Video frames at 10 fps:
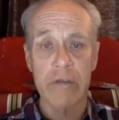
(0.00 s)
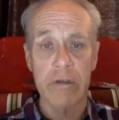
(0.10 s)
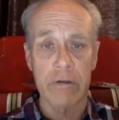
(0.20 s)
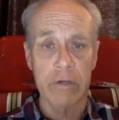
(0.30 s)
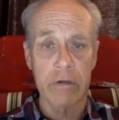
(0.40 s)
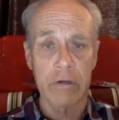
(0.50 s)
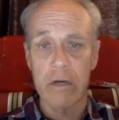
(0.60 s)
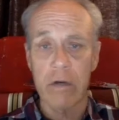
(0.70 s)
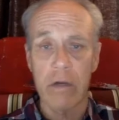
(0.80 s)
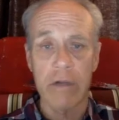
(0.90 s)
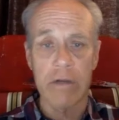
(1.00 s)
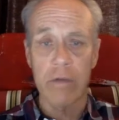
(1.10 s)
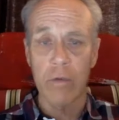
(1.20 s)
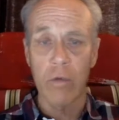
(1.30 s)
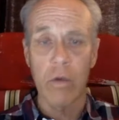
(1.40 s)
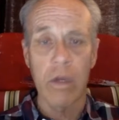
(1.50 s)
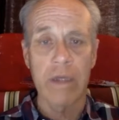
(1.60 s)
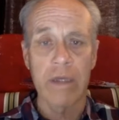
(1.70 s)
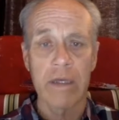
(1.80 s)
and your indoor air quality is number one.